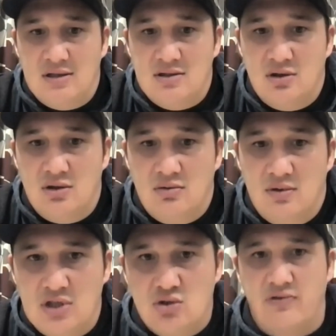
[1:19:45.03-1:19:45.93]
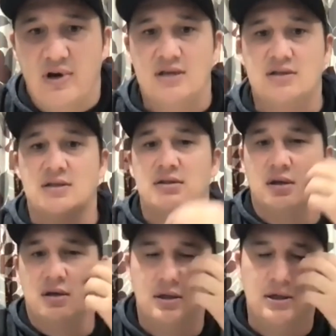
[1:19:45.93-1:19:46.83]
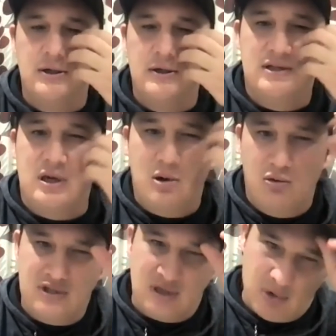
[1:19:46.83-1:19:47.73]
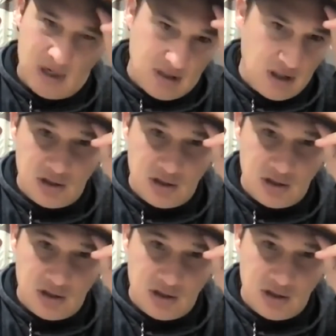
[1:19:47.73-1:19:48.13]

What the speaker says: So they sort of asked us to come up with some ideas.